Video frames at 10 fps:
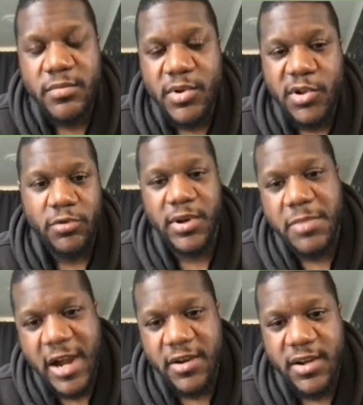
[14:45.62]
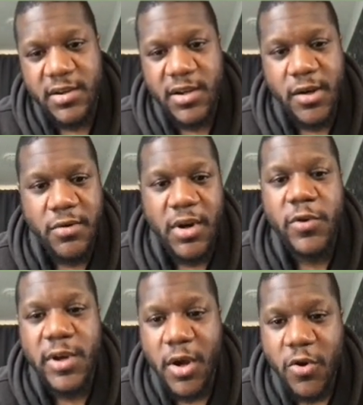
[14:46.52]
talking about it you know
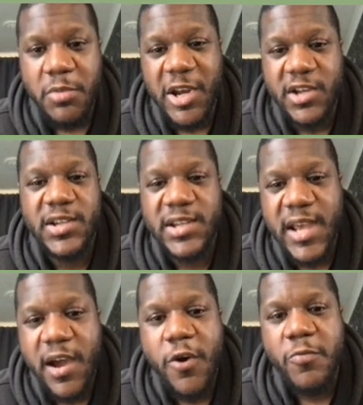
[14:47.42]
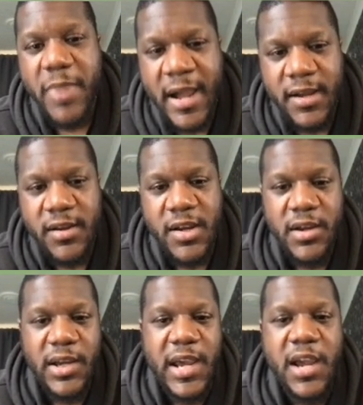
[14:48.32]
only only because it's their own bag
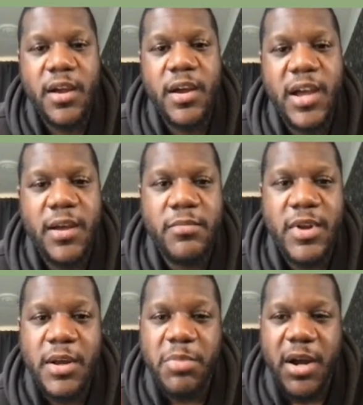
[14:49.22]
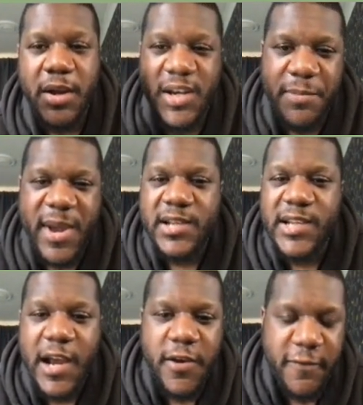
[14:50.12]
Okay, um, but it depends
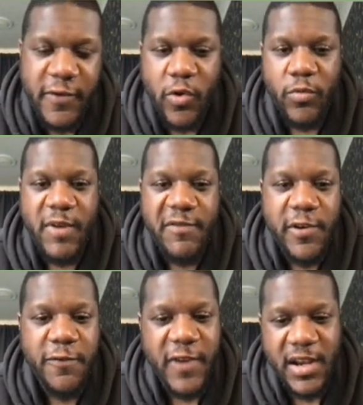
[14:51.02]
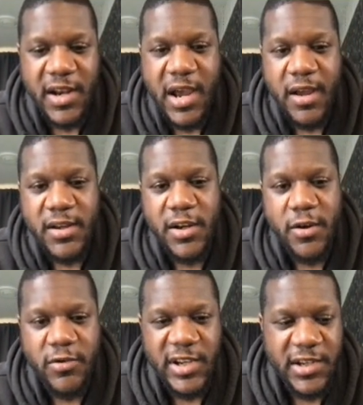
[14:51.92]
how you feel. Whether you think that you
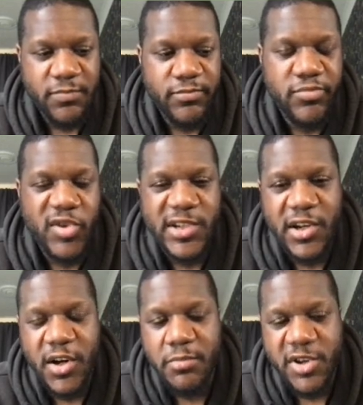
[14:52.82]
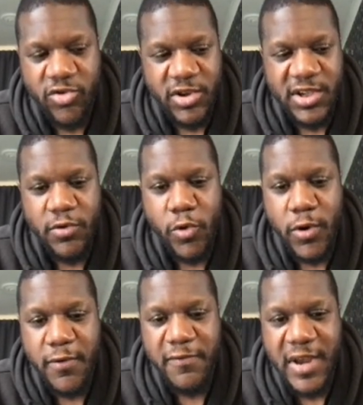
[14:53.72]
know this project can't be trusted or
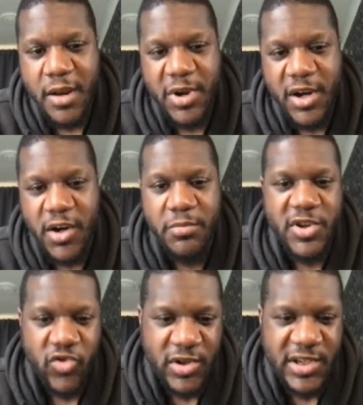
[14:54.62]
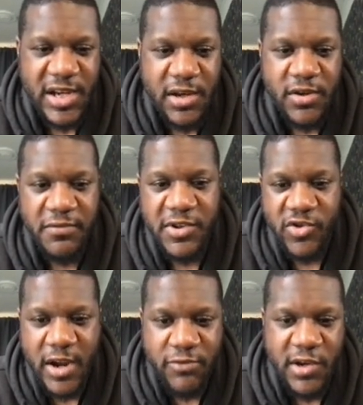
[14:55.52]
the developer can't be trusted because of his
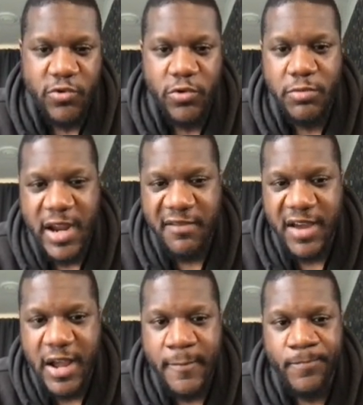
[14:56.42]
track record or whatever,